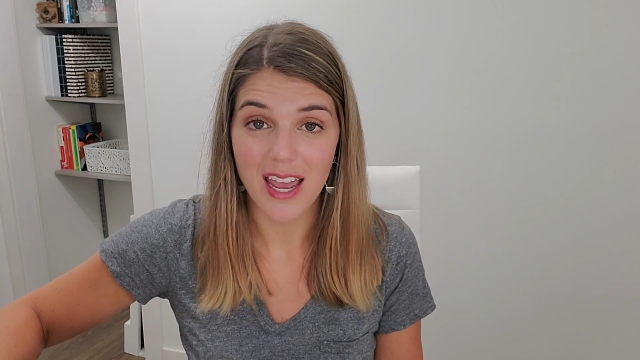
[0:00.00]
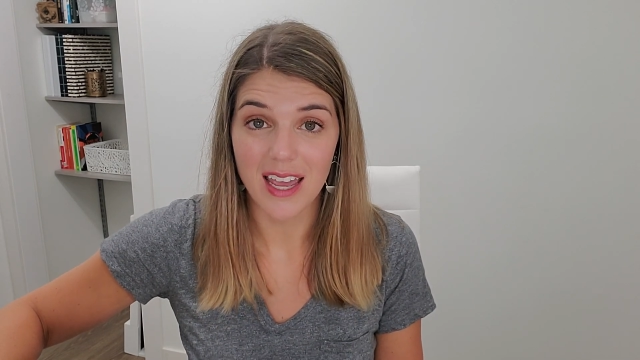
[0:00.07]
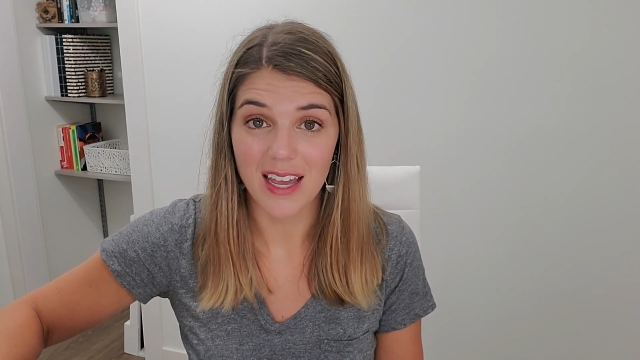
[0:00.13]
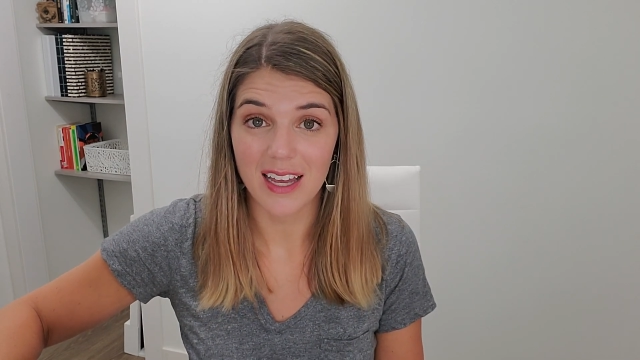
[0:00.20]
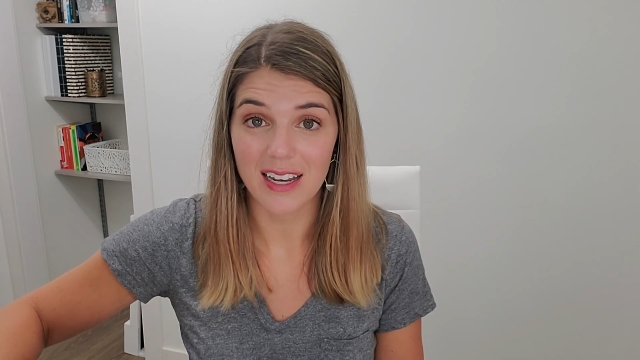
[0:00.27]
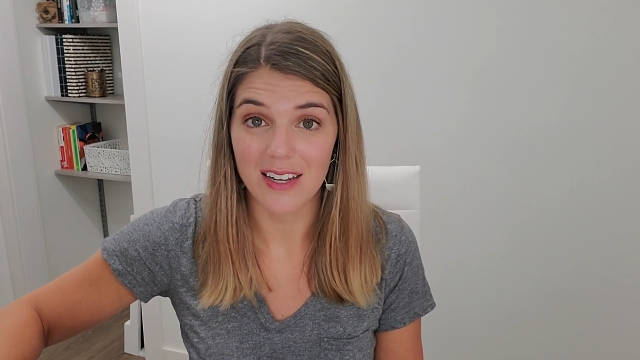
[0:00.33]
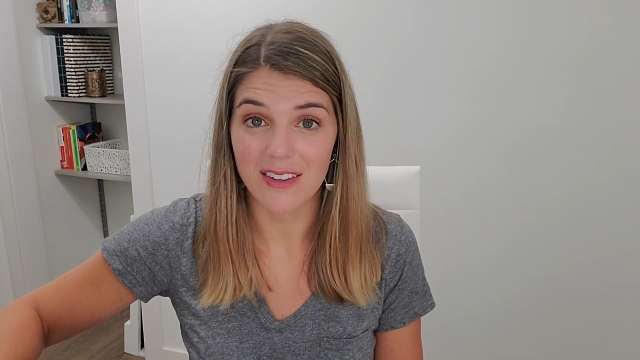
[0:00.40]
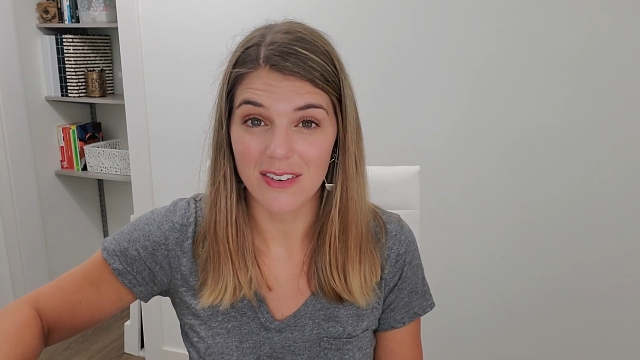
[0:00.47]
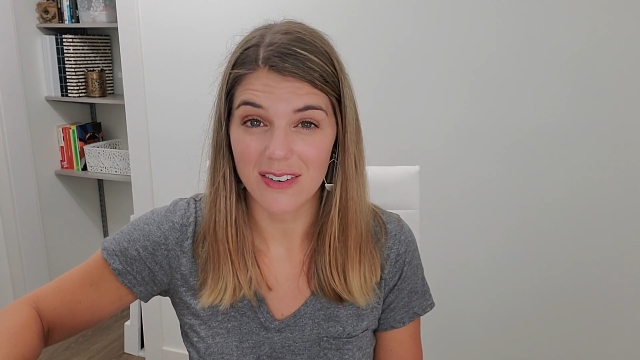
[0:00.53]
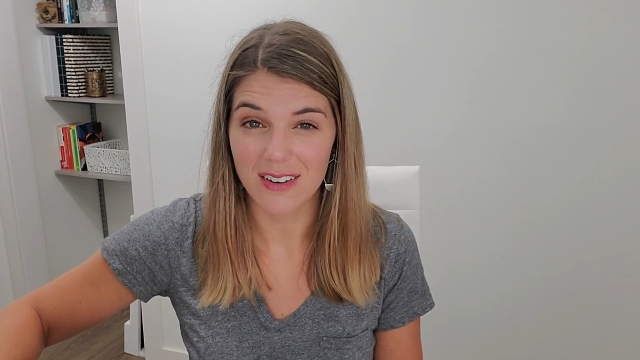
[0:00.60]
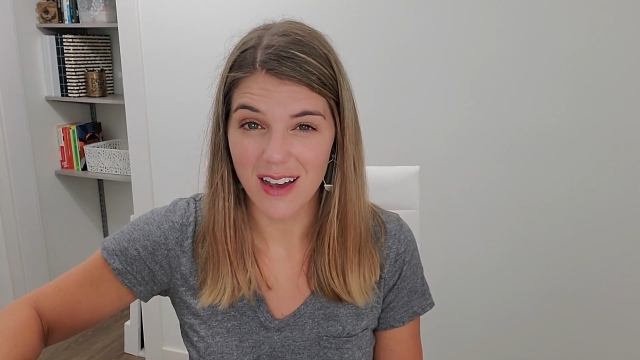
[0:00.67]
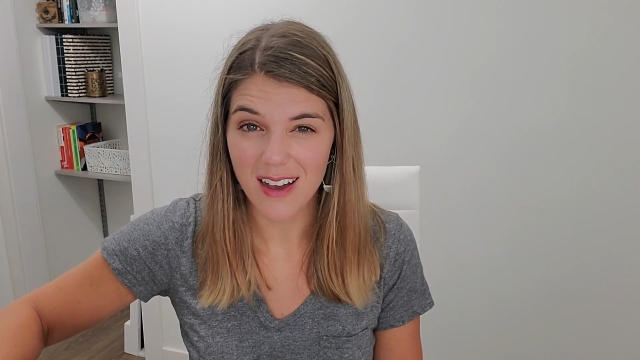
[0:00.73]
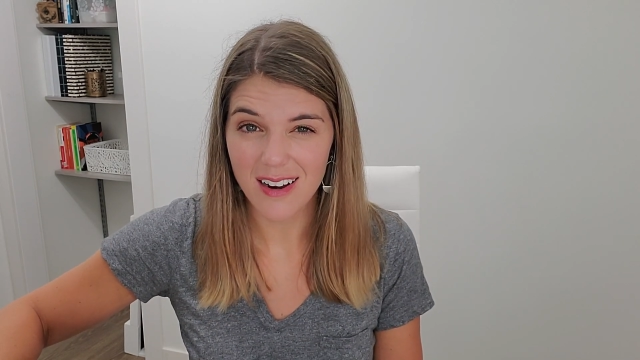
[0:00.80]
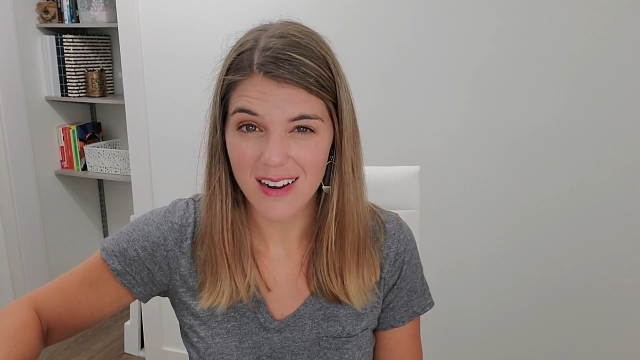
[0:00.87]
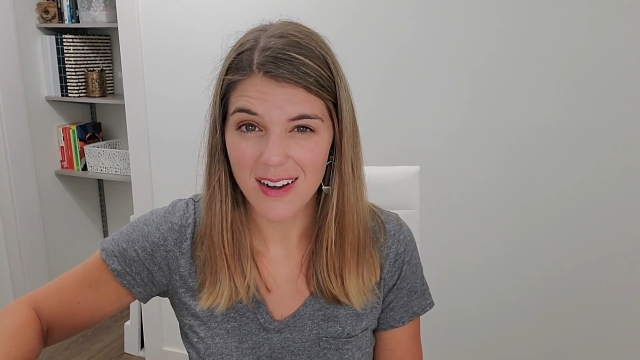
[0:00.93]
and they're
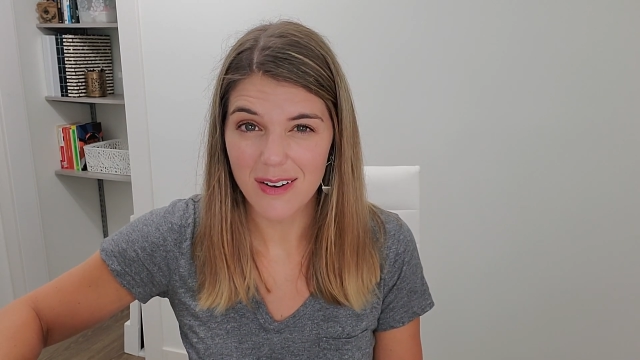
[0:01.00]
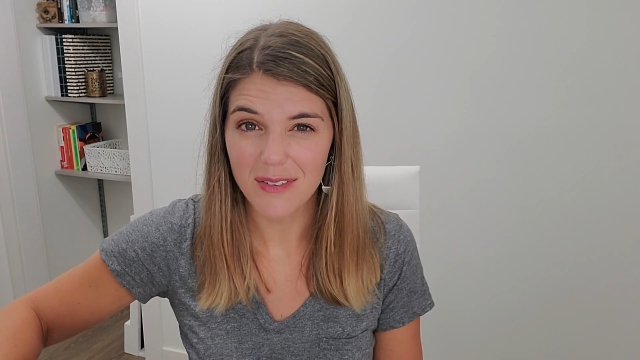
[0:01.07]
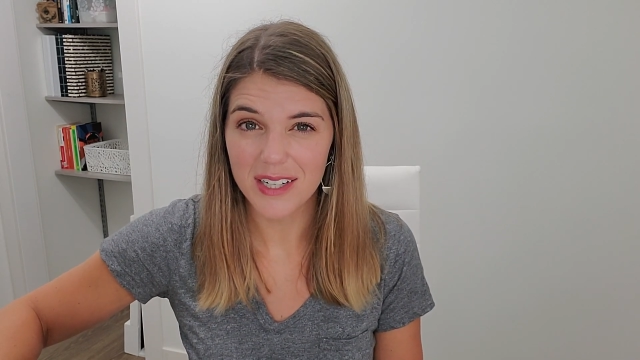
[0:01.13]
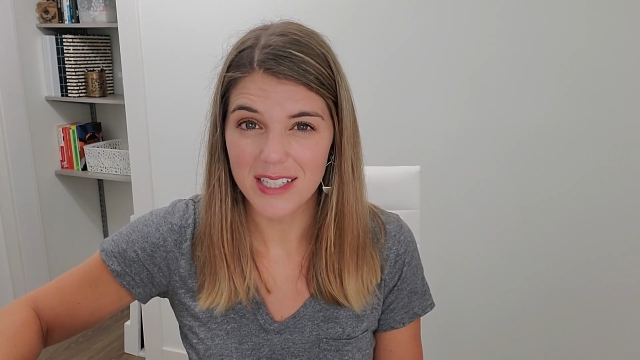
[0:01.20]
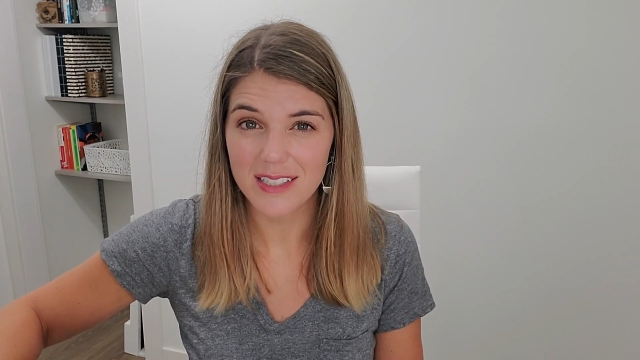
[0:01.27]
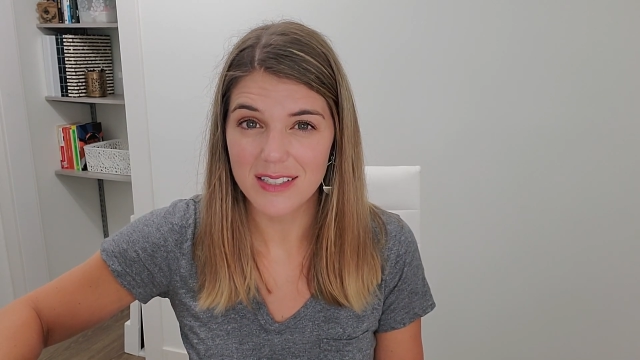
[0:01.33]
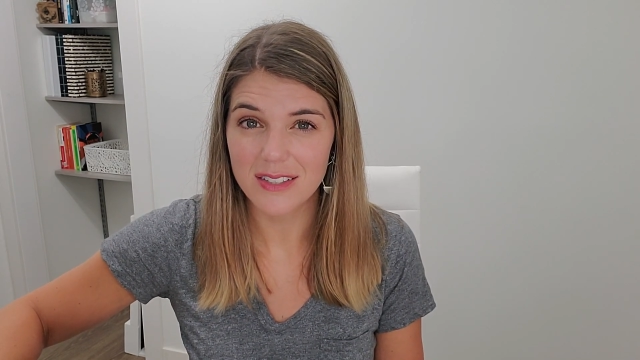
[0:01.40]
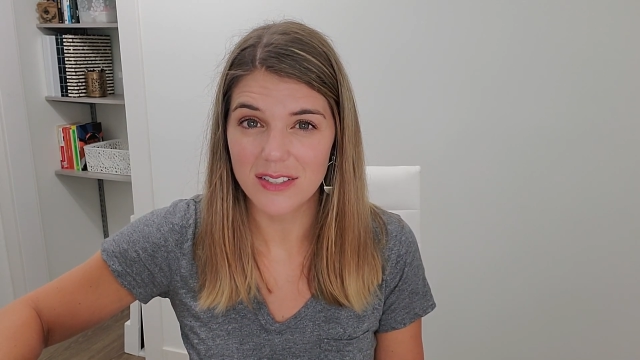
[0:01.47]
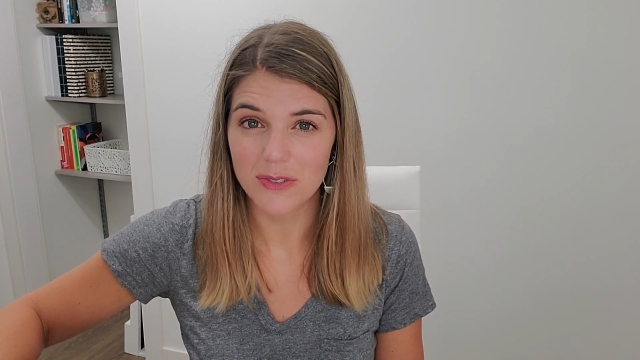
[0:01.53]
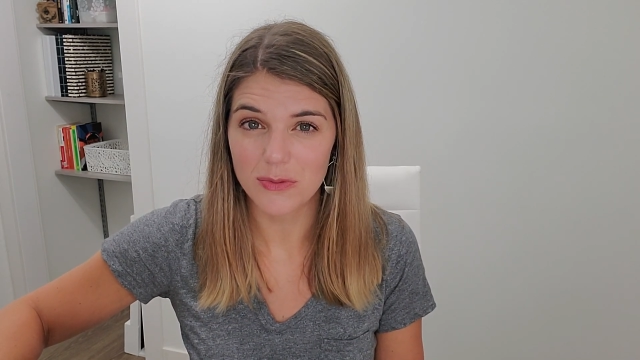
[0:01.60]
not always